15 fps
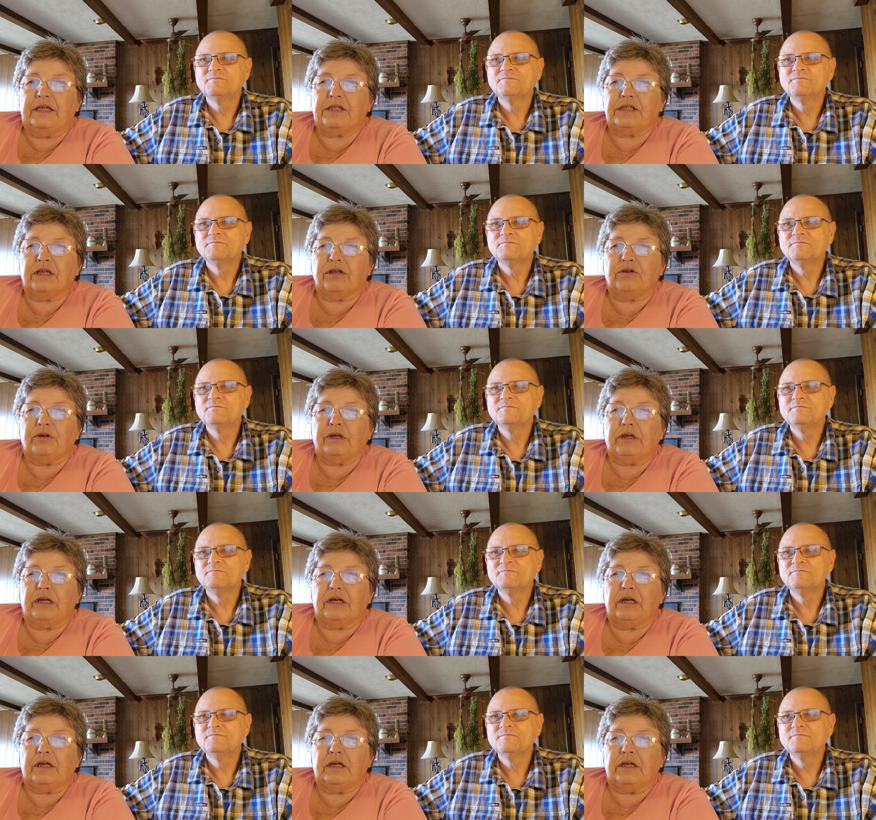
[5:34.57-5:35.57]
Speaker 1: is in,
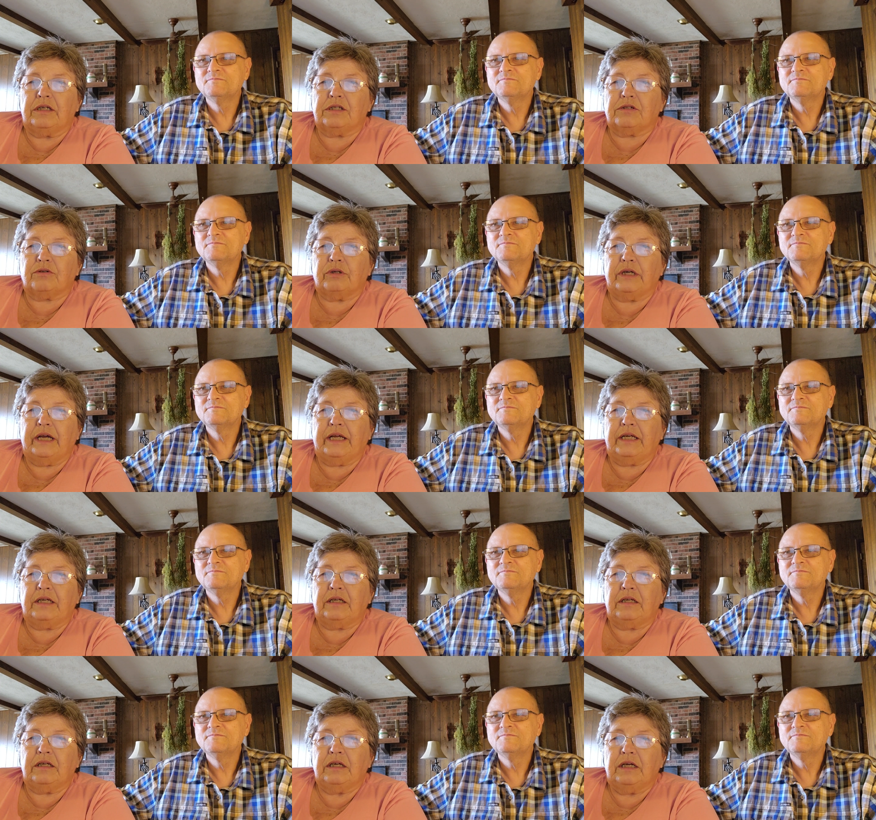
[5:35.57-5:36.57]
is
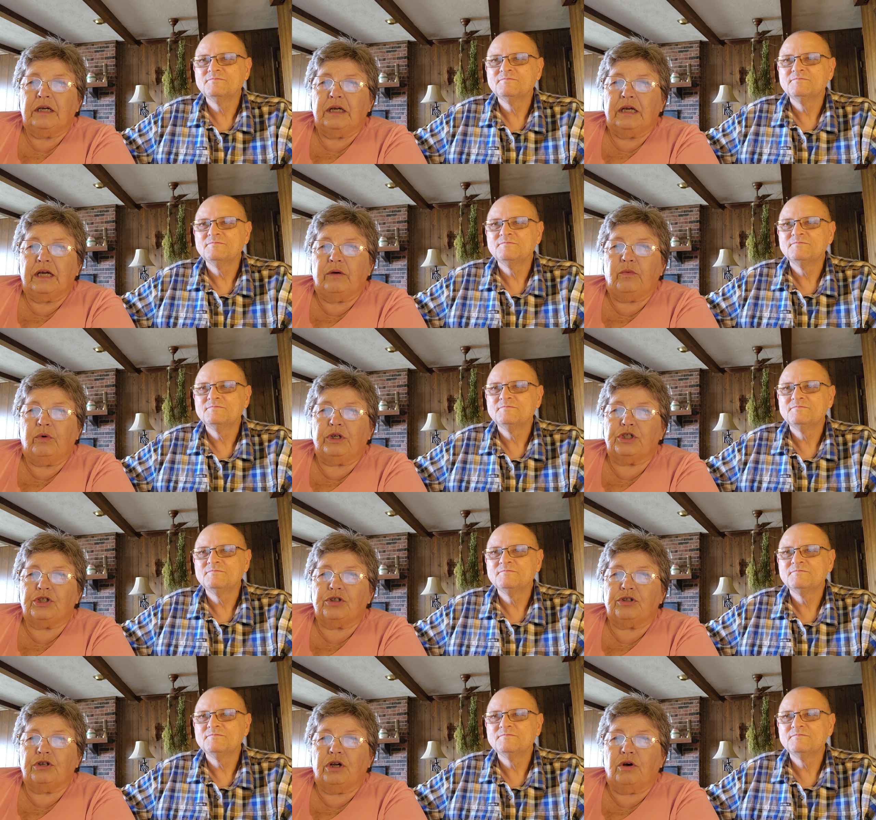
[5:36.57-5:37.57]
created in
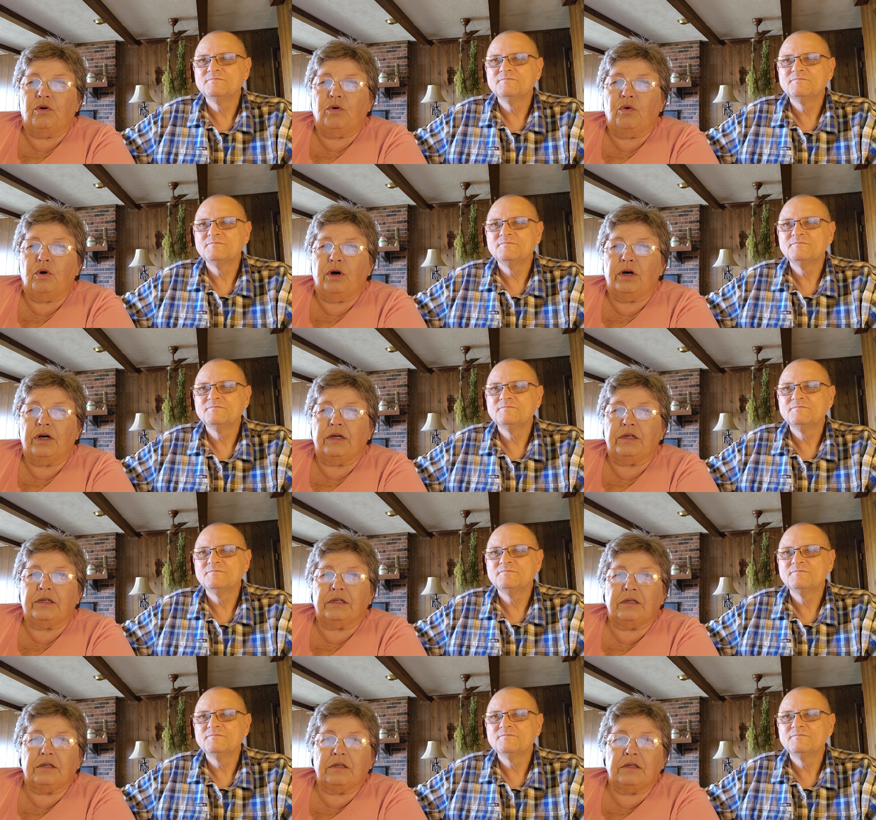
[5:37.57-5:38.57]
which no
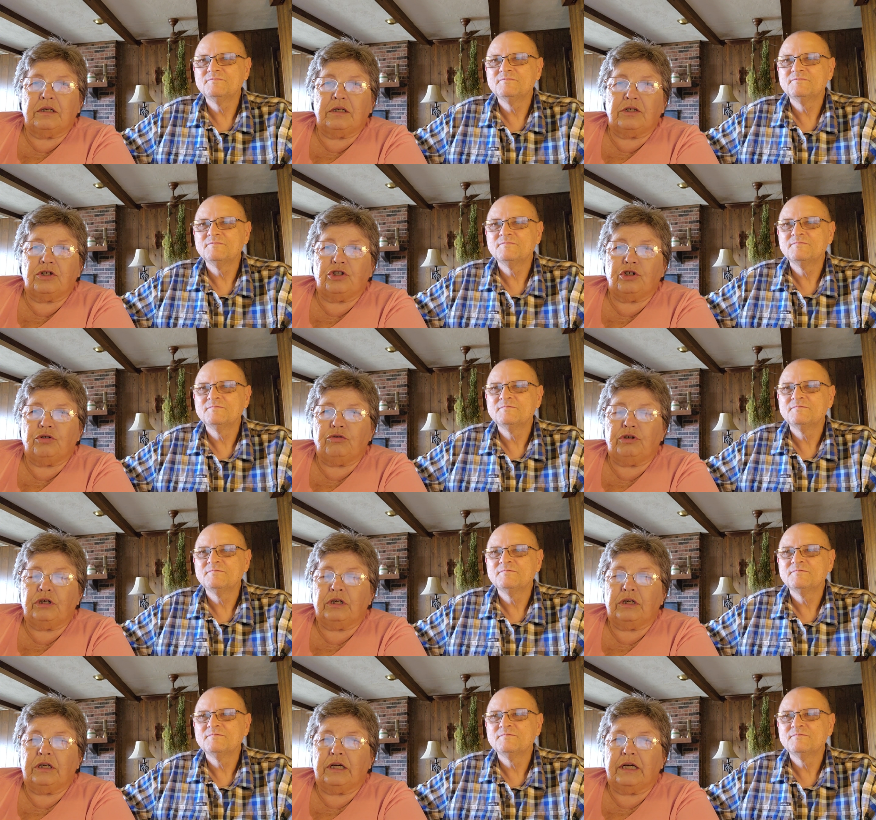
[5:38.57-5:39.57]

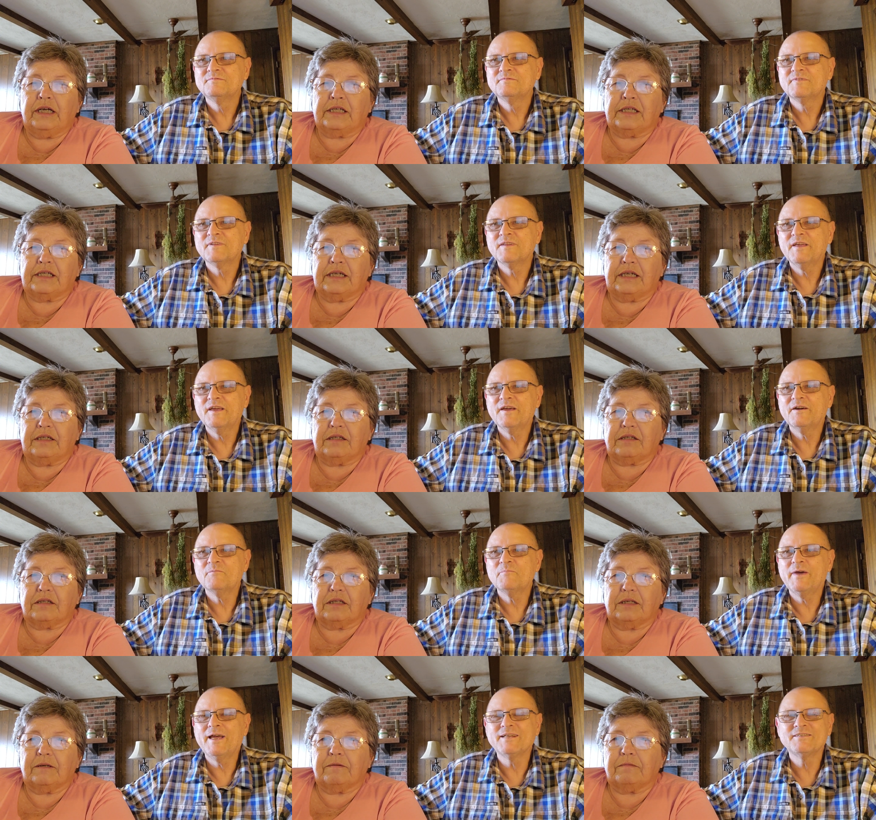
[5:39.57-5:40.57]
disunion
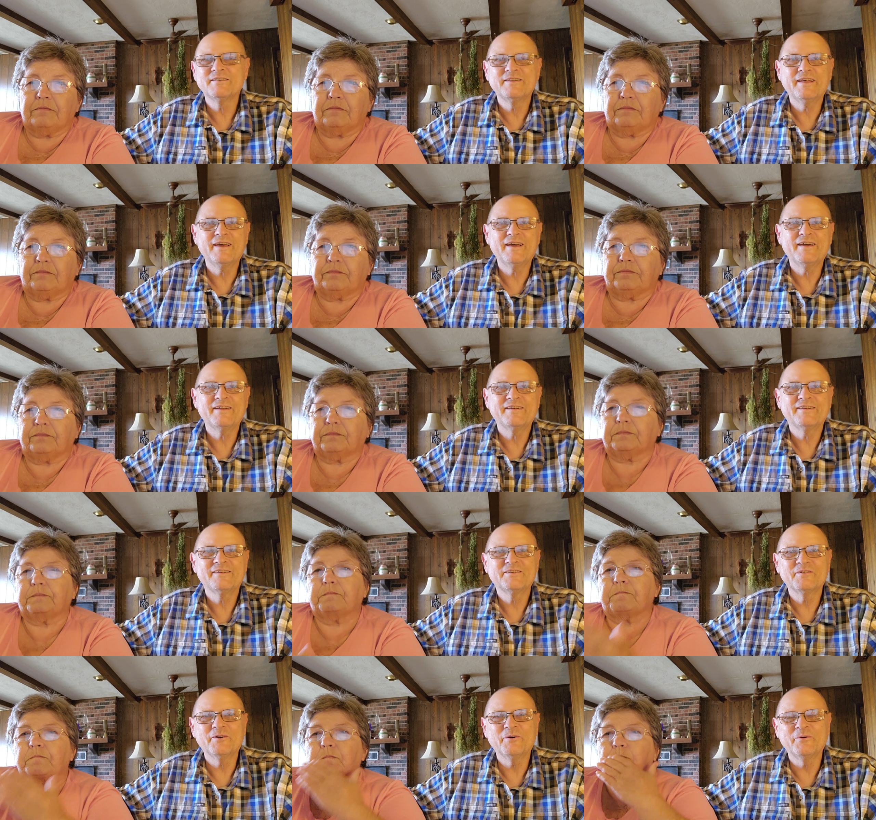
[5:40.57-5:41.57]
exists.
Speaker 2: Now imagine that.
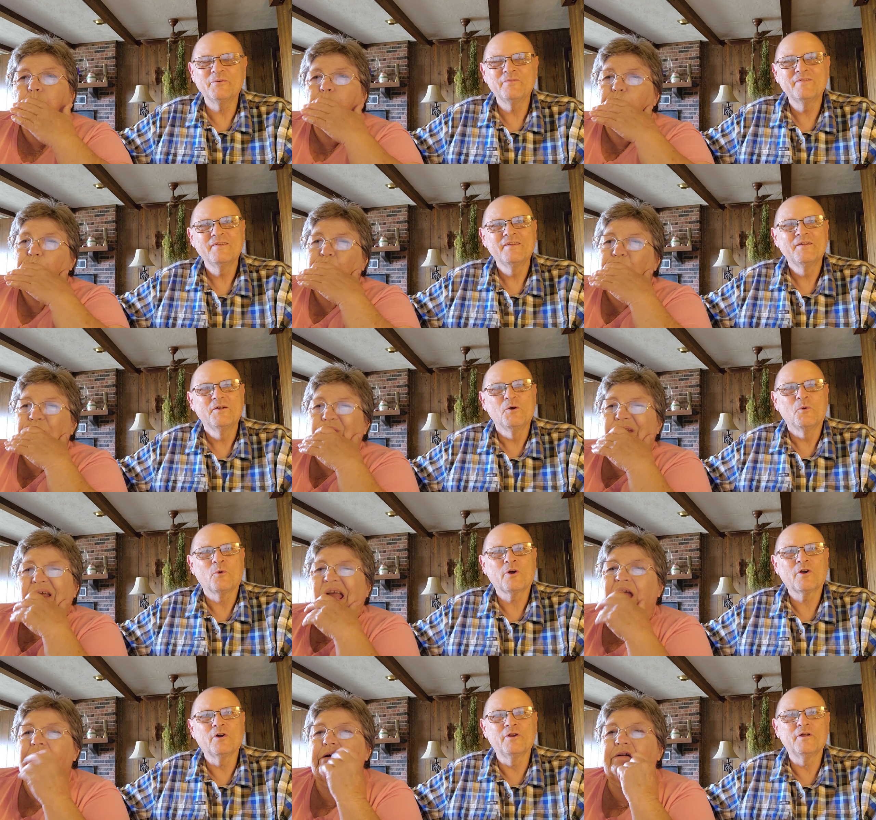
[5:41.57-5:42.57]
So
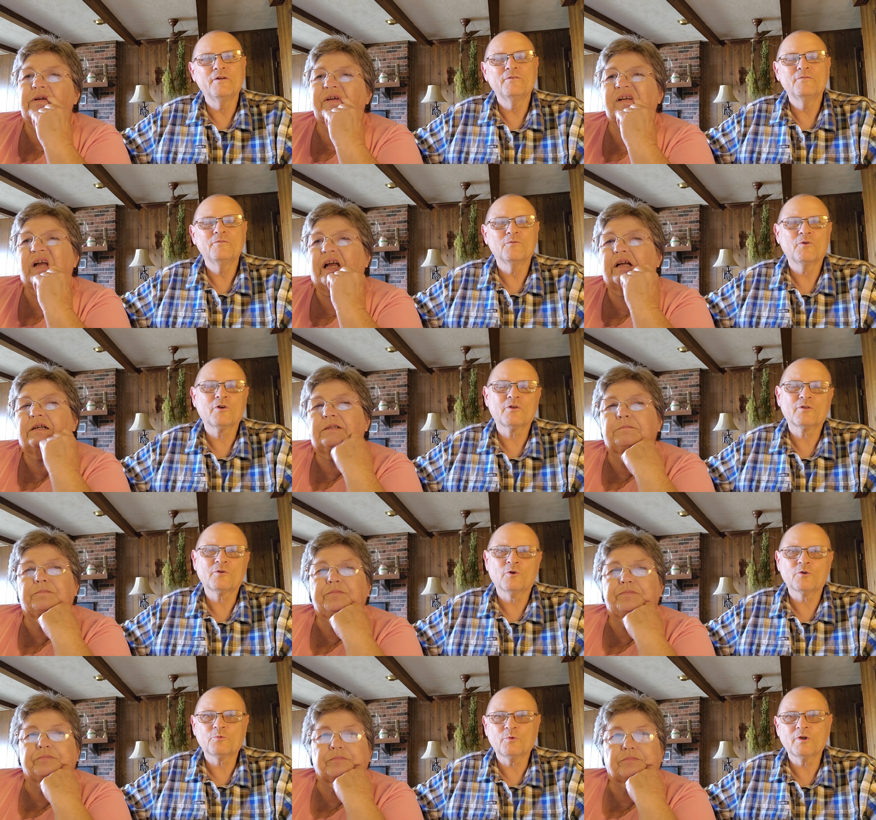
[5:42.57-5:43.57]
we're gonna, we're, of
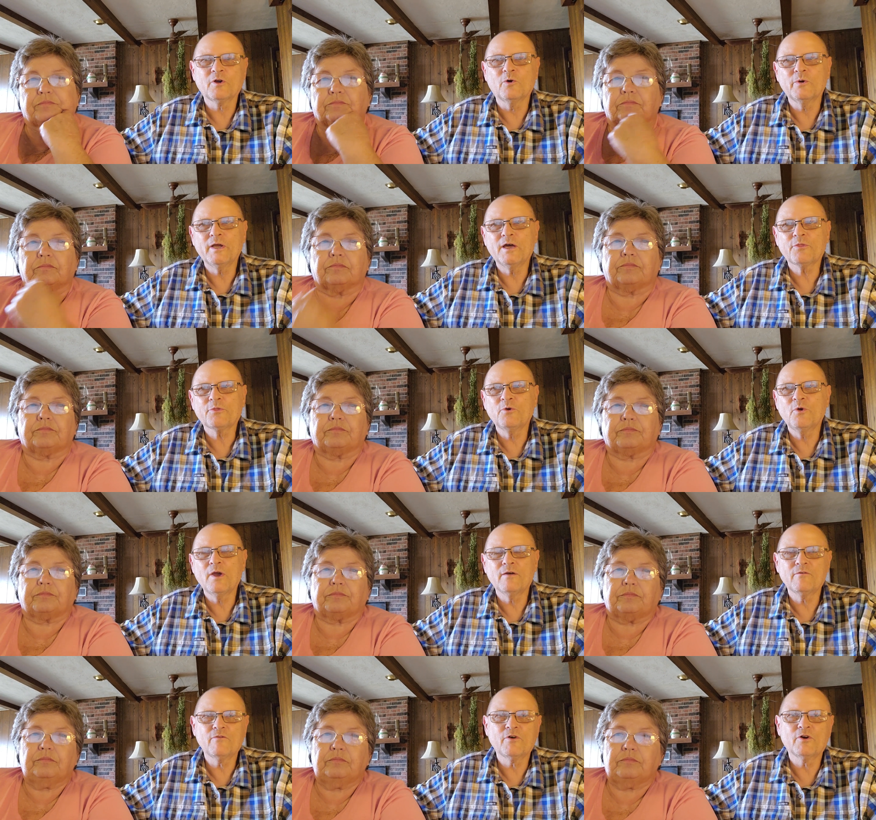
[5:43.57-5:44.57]
course, we'll go down through
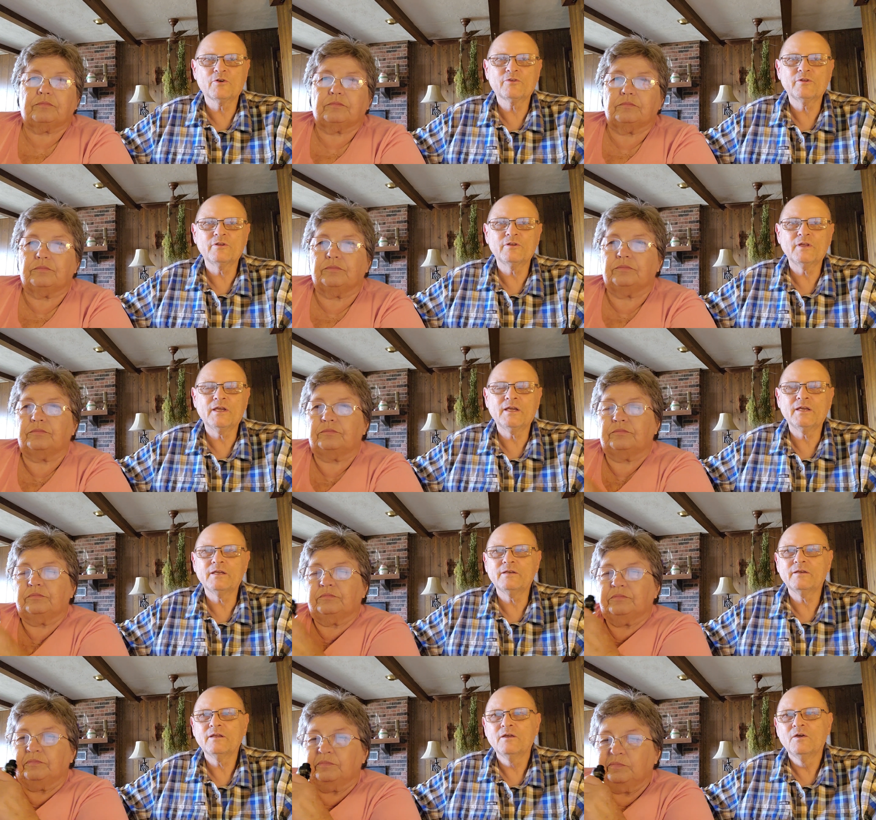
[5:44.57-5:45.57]
every verse and,
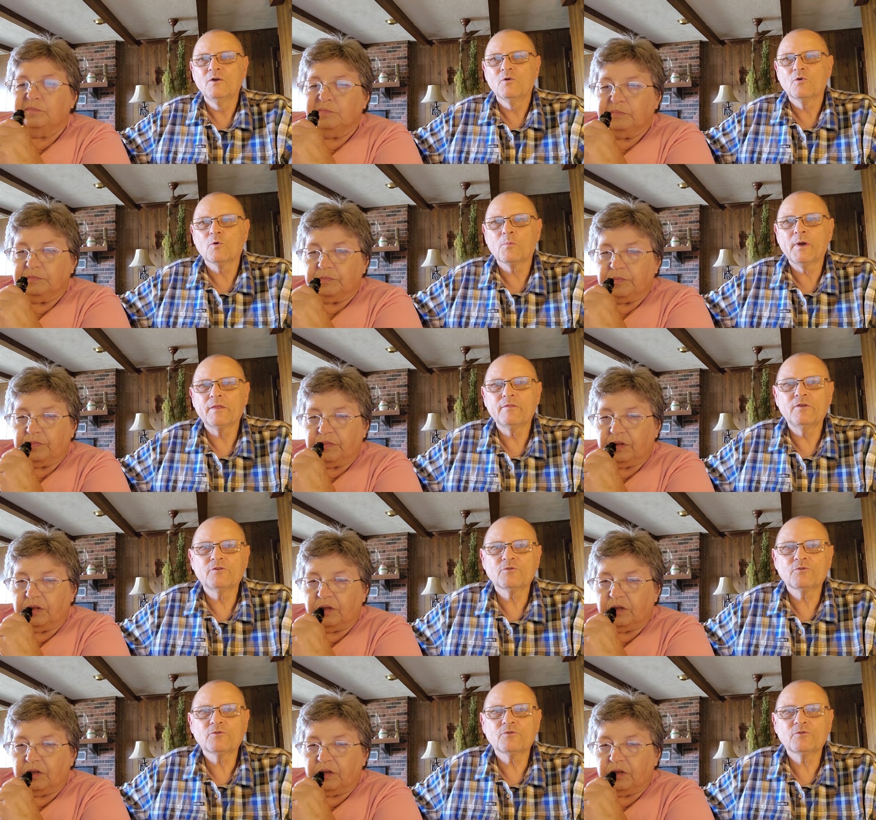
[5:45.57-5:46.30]
and we'll bring these